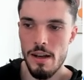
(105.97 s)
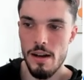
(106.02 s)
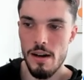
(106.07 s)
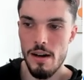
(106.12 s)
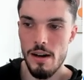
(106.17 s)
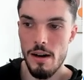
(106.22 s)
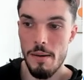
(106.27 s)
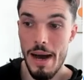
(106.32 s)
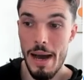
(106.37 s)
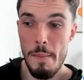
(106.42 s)

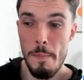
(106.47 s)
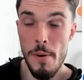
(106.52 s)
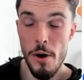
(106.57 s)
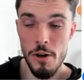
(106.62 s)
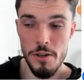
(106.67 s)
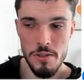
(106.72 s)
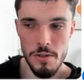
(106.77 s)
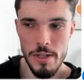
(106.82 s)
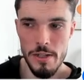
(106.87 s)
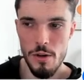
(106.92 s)
I
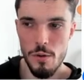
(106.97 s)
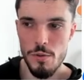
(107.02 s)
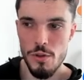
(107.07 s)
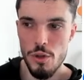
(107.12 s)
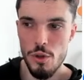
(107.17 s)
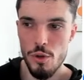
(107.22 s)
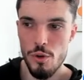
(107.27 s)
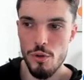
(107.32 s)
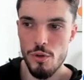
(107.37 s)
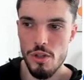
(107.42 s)
personally don't
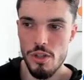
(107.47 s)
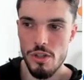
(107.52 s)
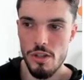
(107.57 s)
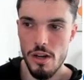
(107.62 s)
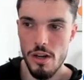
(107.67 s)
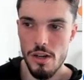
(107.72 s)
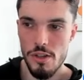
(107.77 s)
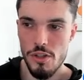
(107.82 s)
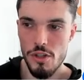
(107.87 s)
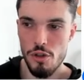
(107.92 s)
use
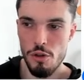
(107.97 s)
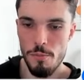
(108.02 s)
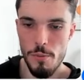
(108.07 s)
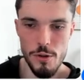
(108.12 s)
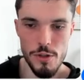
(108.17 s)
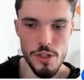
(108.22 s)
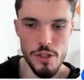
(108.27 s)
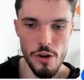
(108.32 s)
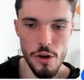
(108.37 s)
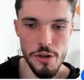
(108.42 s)

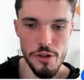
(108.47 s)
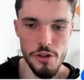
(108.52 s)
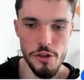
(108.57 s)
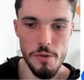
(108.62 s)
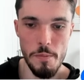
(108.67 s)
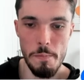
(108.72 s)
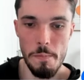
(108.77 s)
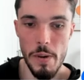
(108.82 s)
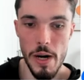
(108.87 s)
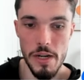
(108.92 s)
Super
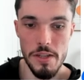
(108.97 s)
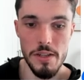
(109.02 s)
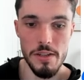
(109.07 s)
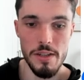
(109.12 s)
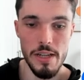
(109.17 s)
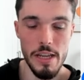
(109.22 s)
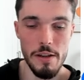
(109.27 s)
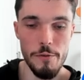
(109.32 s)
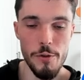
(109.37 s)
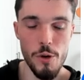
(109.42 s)
Search,
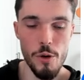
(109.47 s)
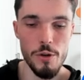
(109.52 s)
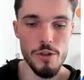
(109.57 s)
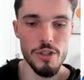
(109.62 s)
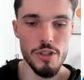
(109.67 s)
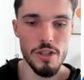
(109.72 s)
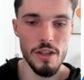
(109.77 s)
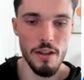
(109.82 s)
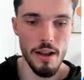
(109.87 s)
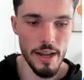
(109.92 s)
but if you're
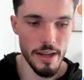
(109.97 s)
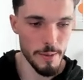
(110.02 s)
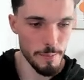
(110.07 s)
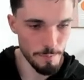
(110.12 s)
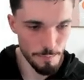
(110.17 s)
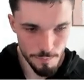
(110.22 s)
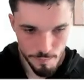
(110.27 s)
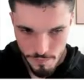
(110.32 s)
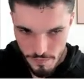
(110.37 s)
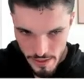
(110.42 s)
just like
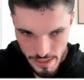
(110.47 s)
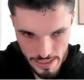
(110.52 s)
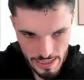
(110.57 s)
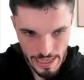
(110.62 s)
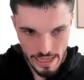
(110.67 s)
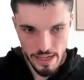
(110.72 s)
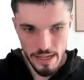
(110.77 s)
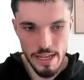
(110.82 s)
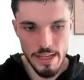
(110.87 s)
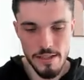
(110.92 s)

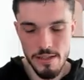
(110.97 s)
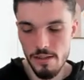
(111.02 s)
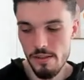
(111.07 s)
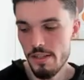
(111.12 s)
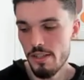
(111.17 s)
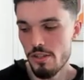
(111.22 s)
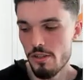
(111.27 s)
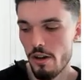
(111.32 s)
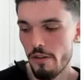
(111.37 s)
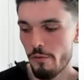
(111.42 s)
getting into
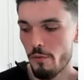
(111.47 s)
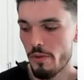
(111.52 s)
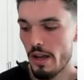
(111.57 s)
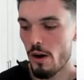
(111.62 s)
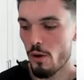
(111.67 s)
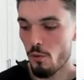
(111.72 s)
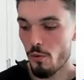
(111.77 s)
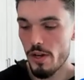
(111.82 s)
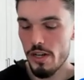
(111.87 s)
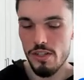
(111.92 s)
this stuff with
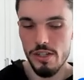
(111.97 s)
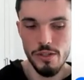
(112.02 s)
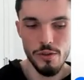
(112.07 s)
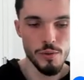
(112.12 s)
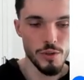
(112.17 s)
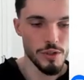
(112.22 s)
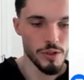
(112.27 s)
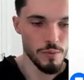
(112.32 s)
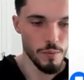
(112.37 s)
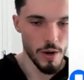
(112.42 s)
outreach and
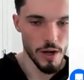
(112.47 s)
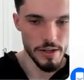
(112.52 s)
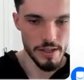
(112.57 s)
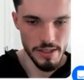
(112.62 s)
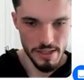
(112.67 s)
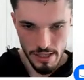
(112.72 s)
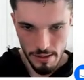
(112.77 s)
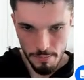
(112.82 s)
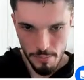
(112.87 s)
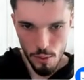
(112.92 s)
you just want a
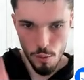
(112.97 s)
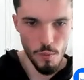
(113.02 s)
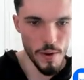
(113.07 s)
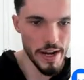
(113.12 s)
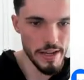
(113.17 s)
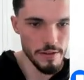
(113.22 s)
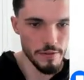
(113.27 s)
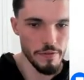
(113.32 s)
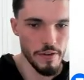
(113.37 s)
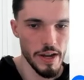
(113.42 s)
simple
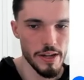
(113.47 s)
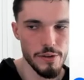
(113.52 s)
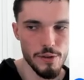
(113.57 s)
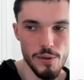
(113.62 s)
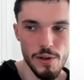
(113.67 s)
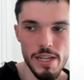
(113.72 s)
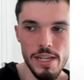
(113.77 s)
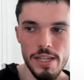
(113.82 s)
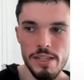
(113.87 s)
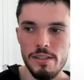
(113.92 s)
way to find
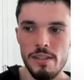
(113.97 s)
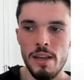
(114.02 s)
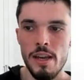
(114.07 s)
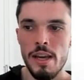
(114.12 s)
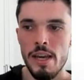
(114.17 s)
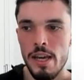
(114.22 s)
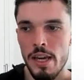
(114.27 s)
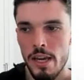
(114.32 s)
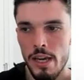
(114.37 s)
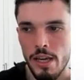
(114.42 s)
your leads,
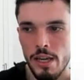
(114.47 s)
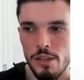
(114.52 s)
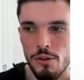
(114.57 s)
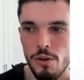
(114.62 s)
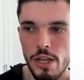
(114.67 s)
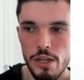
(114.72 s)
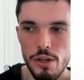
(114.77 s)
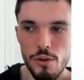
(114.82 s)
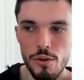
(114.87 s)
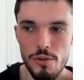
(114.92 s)

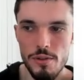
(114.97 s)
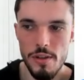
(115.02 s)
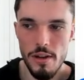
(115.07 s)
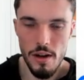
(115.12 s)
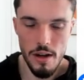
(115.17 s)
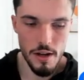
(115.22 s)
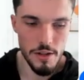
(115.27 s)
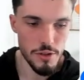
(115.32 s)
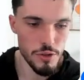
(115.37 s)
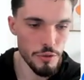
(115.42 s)
you can use
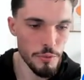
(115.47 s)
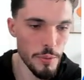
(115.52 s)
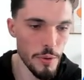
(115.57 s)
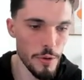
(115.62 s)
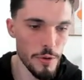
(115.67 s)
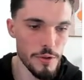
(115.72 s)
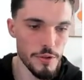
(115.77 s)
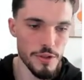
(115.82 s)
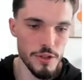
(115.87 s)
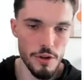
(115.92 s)

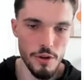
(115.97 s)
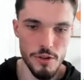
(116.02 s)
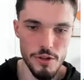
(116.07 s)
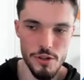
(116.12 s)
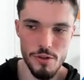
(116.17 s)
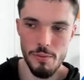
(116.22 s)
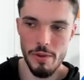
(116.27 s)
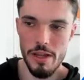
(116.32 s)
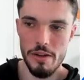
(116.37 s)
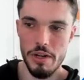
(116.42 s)
Super
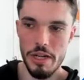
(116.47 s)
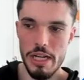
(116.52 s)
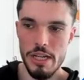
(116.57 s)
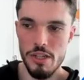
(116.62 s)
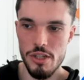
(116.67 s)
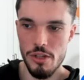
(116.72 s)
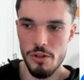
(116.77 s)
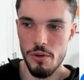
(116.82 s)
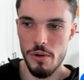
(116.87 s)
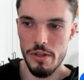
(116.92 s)
Search without an
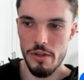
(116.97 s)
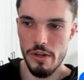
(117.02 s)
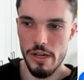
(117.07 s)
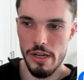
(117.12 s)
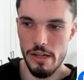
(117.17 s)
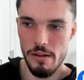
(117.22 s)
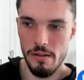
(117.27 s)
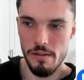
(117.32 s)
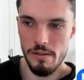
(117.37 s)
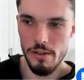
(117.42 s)
issue, and you
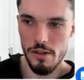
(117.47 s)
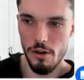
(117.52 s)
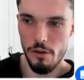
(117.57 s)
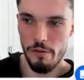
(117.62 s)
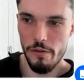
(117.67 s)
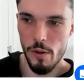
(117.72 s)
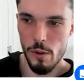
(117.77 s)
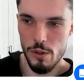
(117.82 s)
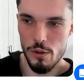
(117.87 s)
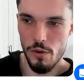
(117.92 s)
can
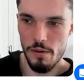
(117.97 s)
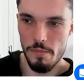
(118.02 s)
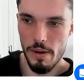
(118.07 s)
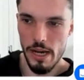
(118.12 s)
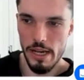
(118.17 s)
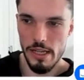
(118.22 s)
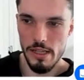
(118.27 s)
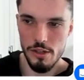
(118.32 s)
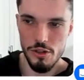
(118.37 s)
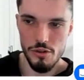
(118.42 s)
filter it
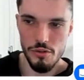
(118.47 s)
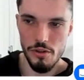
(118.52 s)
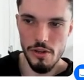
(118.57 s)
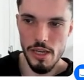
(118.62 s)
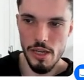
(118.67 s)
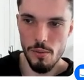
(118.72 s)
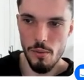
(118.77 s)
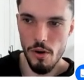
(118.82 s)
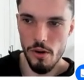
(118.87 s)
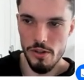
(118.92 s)
by industry
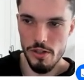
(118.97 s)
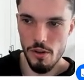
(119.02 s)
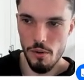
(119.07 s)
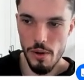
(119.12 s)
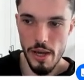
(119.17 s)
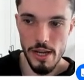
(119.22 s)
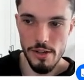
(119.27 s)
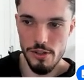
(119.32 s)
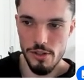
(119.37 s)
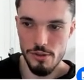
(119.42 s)
keywords,
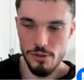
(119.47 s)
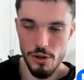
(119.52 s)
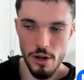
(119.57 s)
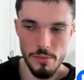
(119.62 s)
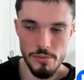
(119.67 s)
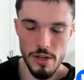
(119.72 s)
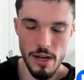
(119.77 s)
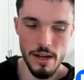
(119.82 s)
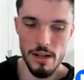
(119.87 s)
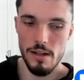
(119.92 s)
location,
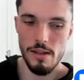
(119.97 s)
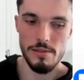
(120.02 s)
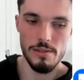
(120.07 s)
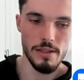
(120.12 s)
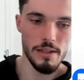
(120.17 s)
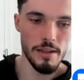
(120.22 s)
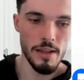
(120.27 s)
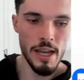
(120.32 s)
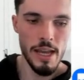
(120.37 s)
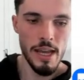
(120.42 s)
job
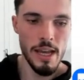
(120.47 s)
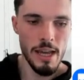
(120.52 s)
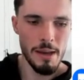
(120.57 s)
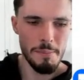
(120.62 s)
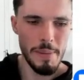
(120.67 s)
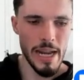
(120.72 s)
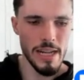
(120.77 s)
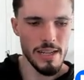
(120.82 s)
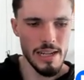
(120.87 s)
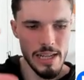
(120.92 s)
titles, and
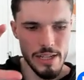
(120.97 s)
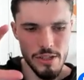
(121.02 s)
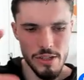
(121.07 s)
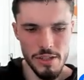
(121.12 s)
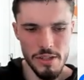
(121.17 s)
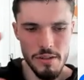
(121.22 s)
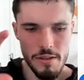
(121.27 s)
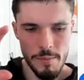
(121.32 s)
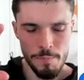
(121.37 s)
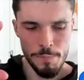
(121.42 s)
basically
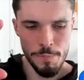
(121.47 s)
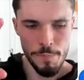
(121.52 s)
just